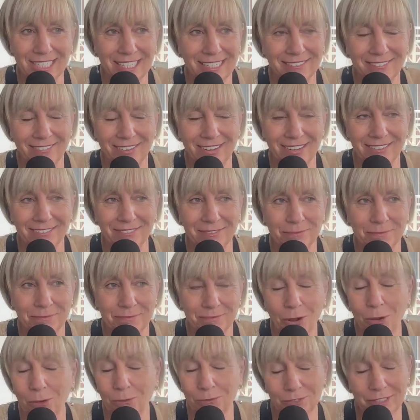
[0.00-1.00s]
I
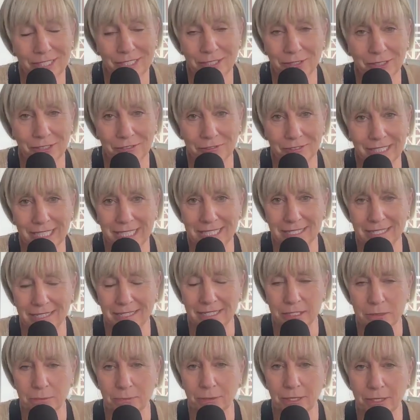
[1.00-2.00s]
hopefully you can relate to
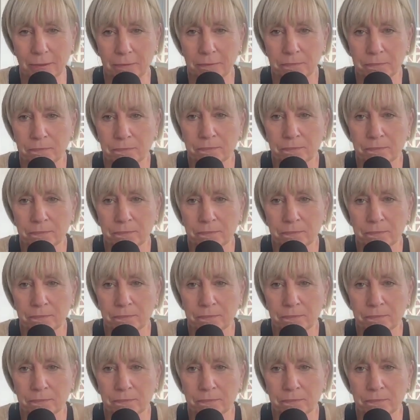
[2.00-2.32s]
this, but